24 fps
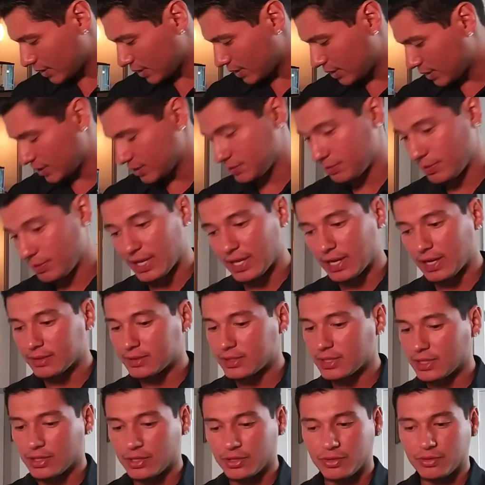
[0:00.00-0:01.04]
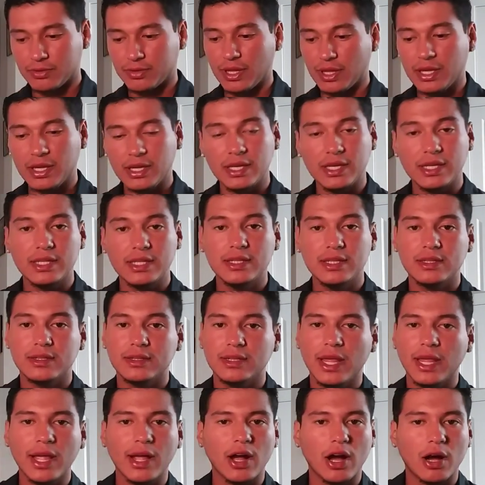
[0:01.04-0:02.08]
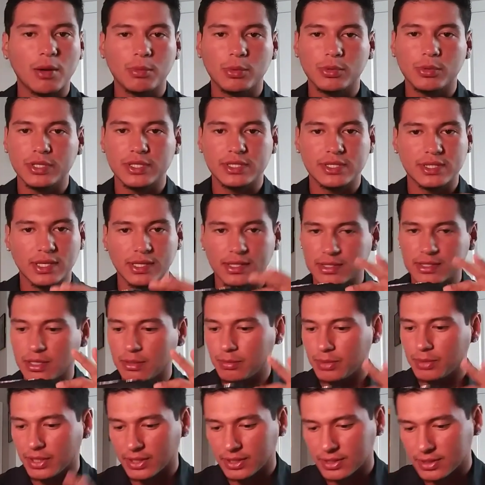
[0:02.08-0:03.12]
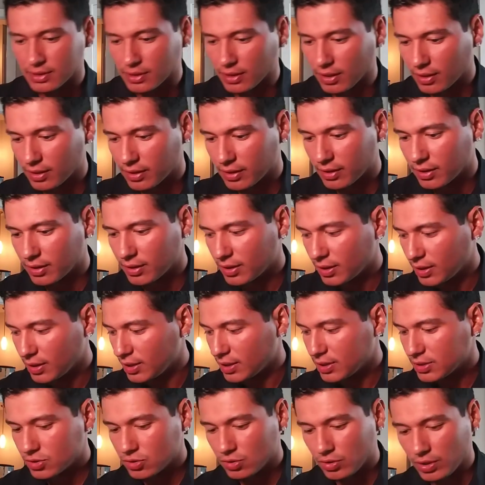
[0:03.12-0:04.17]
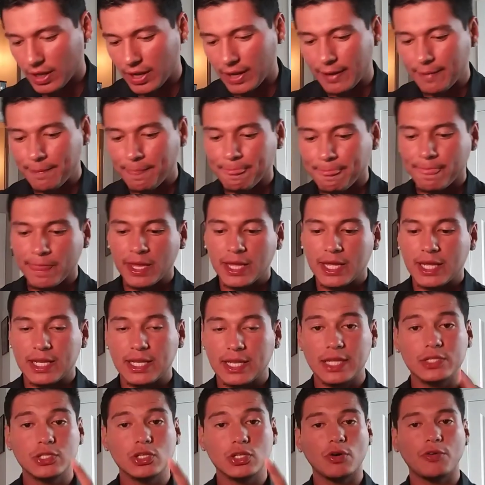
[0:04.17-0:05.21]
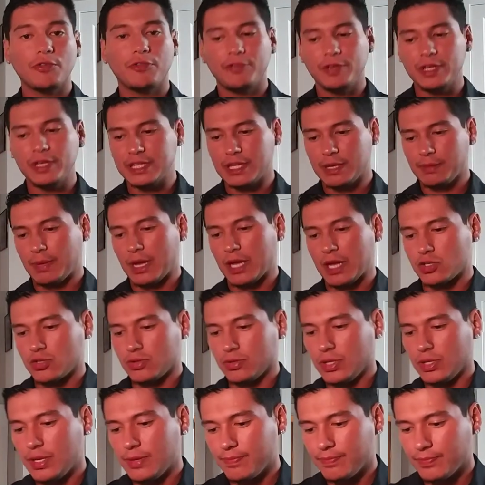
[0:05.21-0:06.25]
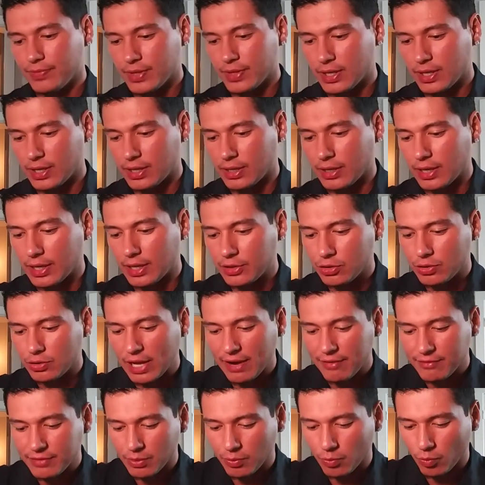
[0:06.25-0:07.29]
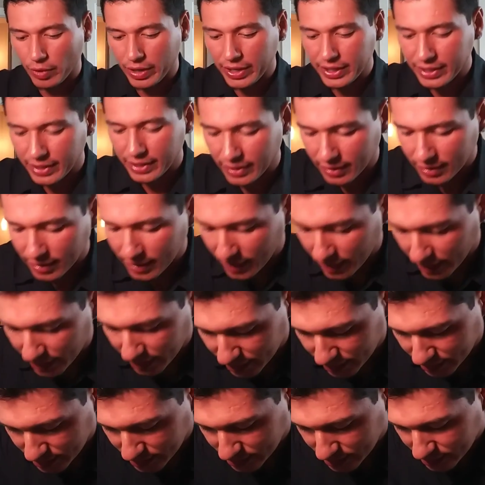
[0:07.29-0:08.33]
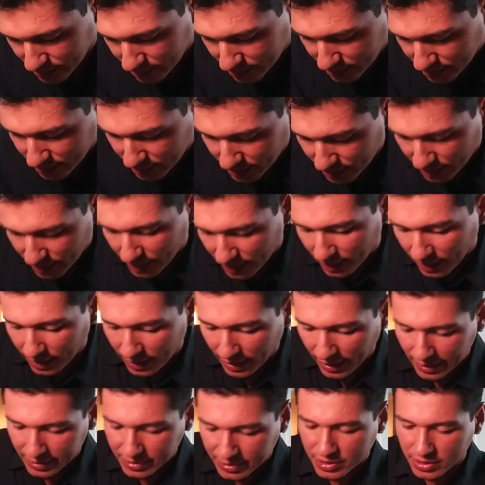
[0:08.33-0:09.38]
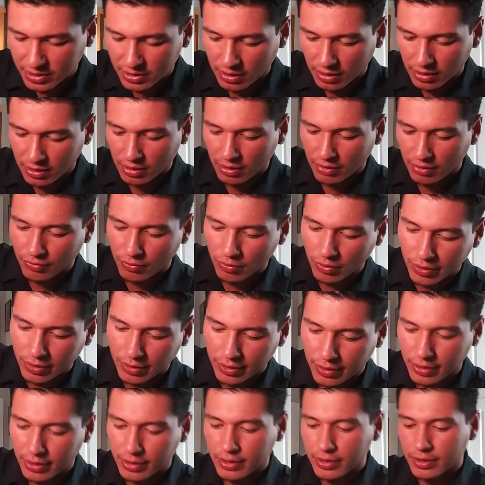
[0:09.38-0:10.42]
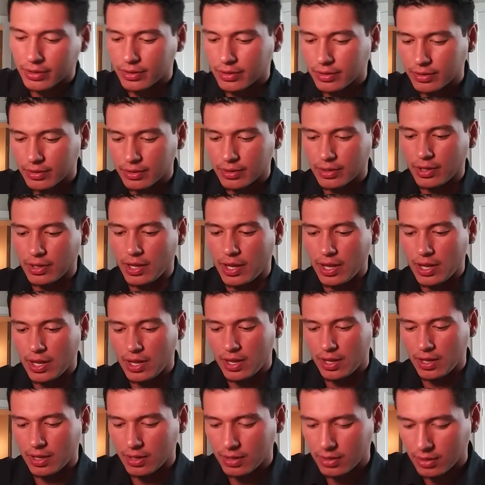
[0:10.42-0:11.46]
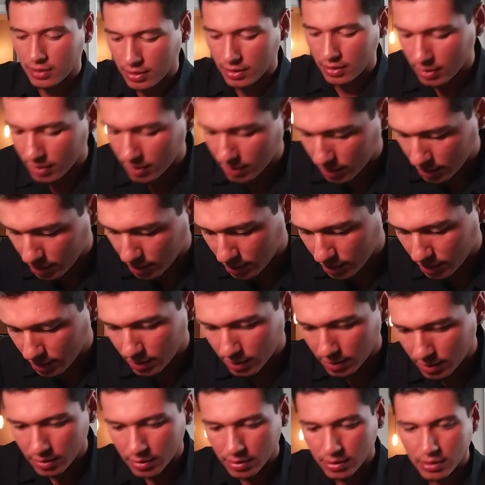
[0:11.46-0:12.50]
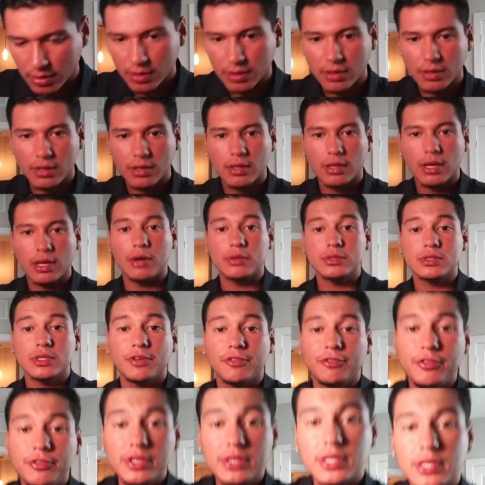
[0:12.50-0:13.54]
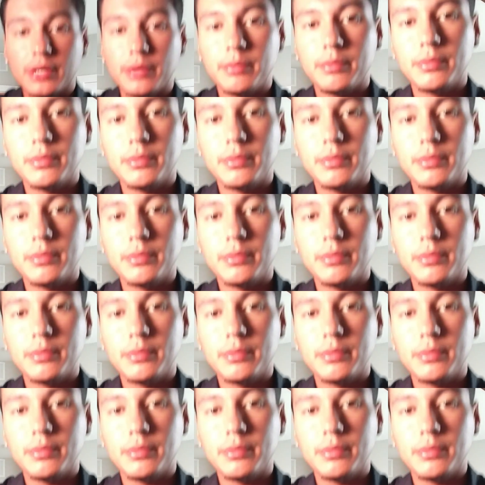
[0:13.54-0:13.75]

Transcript: Cause man, I'm telling you, they eat, they gobble these things up like it's nothing. So yeah, let's go feed them actually. Uh, I do have them waiting because I had just gone off work and I was gonna feed them.